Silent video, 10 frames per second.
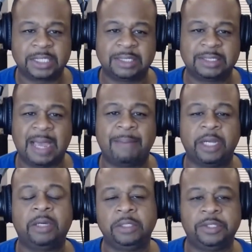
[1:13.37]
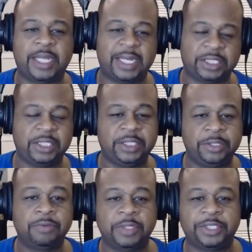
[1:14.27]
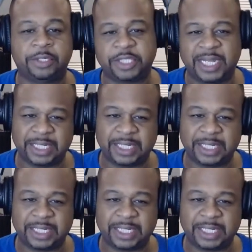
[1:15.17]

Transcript: Some time ago, used to actually do research.